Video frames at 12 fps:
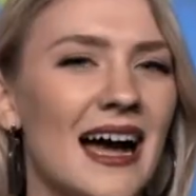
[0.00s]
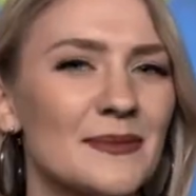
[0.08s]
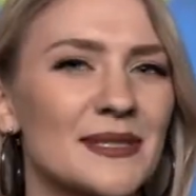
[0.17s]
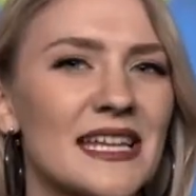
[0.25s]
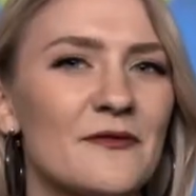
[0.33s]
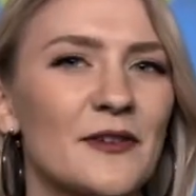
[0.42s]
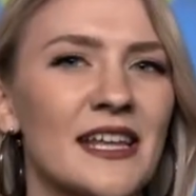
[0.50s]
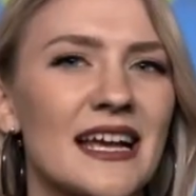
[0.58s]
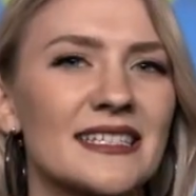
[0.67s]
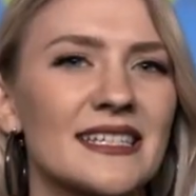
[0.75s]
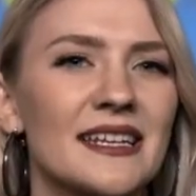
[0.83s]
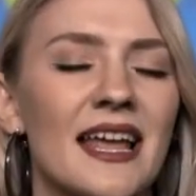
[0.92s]
I'm Stephanie
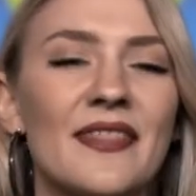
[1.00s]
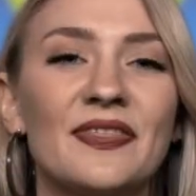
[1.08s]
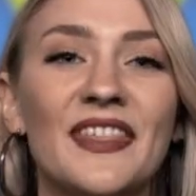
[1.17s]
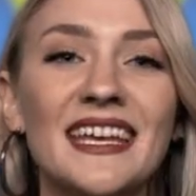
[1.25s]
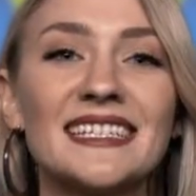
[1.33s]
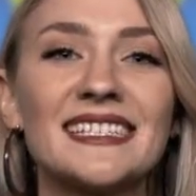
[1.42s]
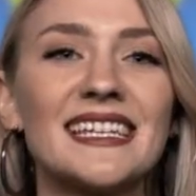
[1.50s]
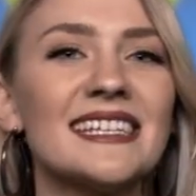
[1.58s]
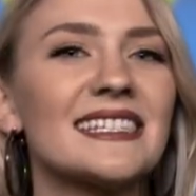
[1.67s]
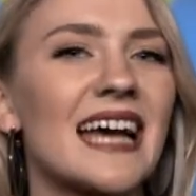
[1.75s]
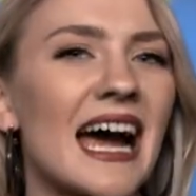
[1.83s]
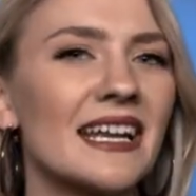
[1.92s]
Essin, and this
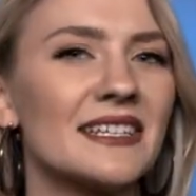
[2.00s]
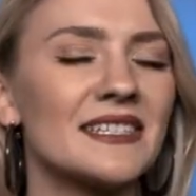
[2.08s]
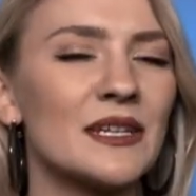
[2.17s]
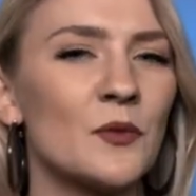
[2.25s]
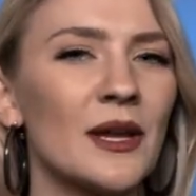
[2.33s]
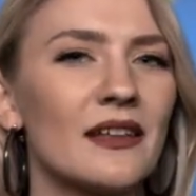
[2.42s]
is IDZ